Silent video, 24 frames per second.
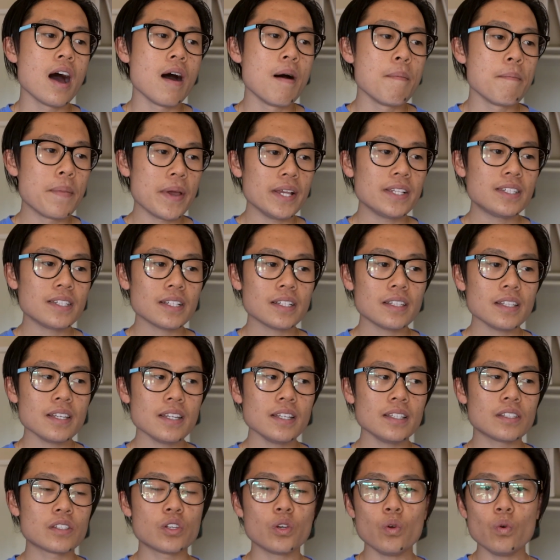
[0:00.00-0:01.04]

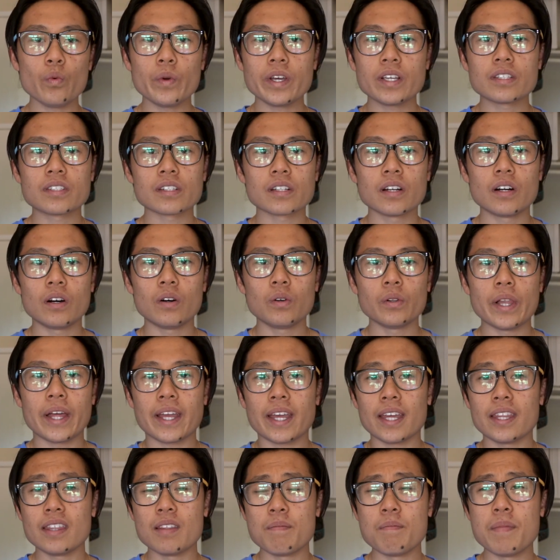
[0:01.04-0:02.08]
basically 2 weeks ago, like
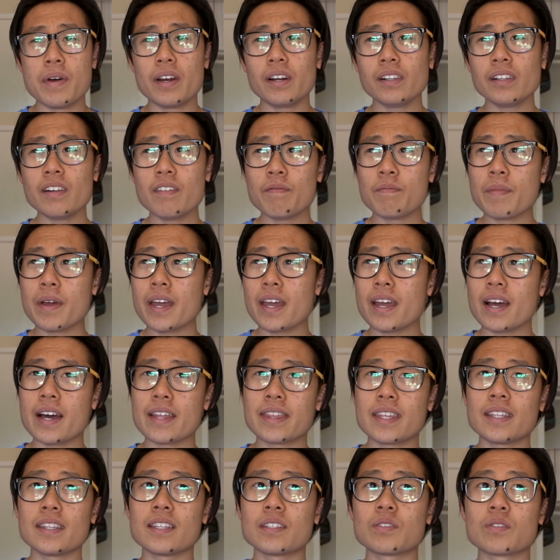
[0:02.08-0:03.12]
in the middle of May, I
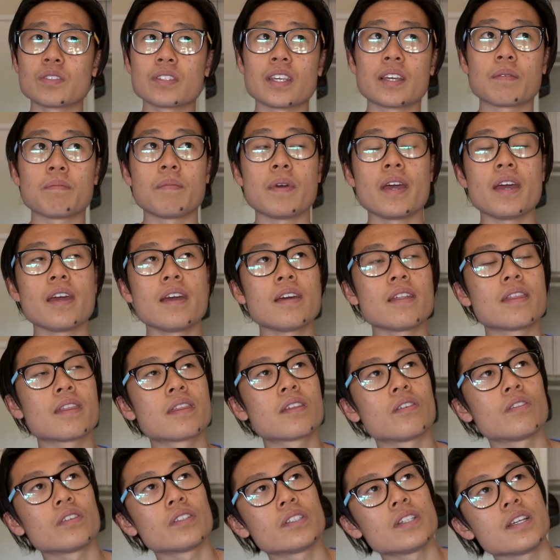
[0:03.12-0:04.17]
think this was like May
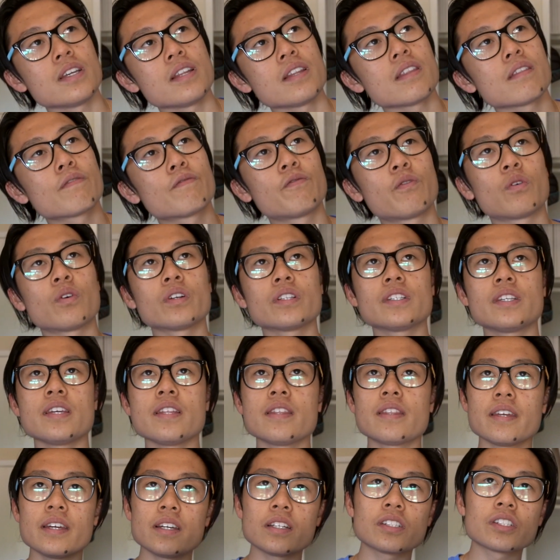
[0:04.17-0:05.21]
13th,
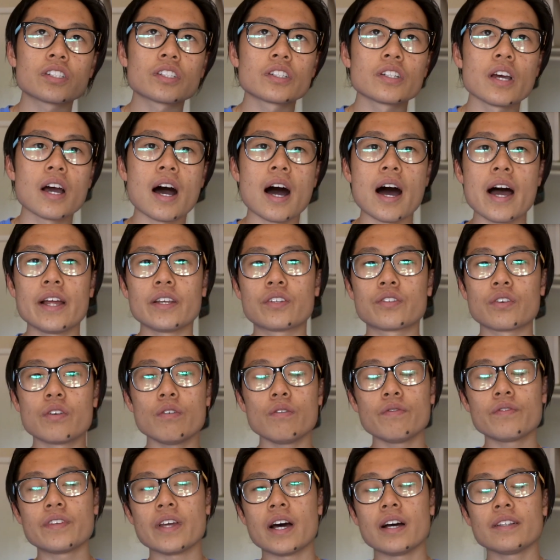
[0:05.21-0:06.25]
14th-ish, I
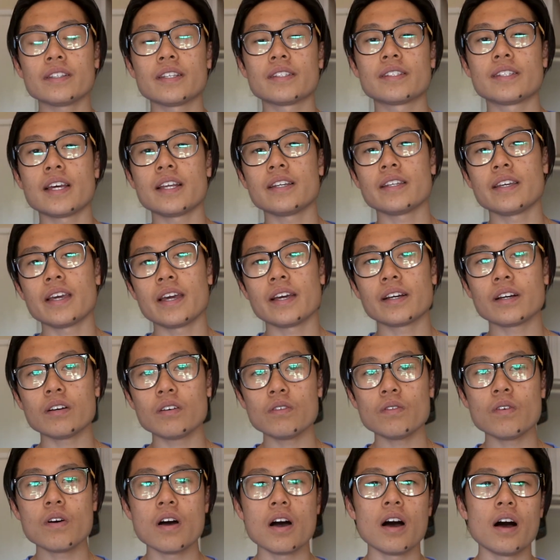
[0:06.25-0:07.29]
drove down to San Diego
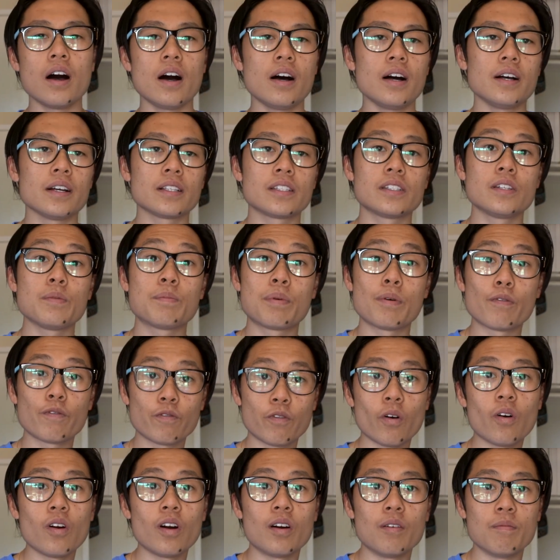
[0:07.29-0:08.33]
to
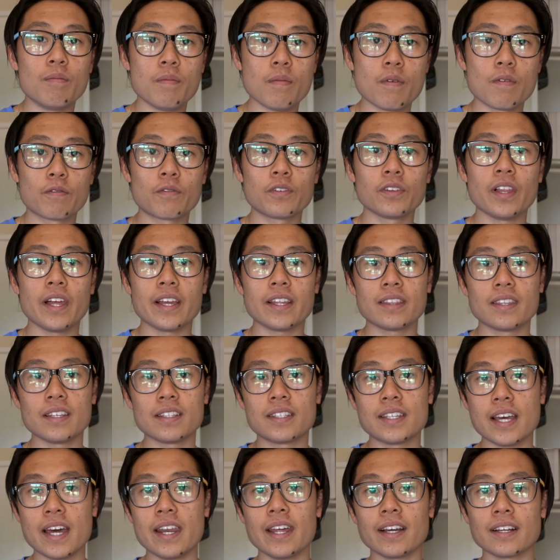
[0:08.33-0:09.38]
perform for like the
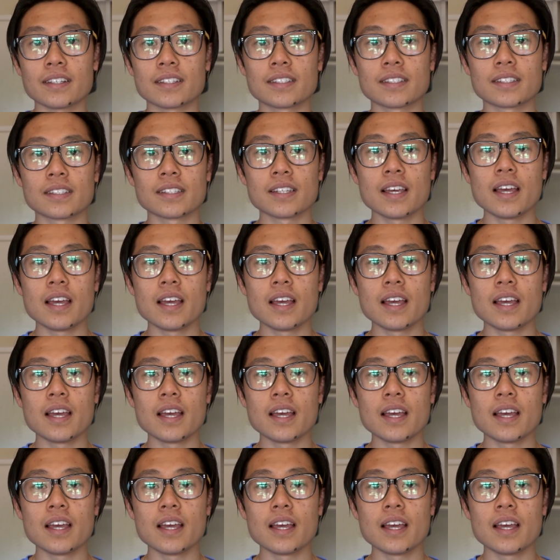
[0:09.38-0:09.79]
TEDx.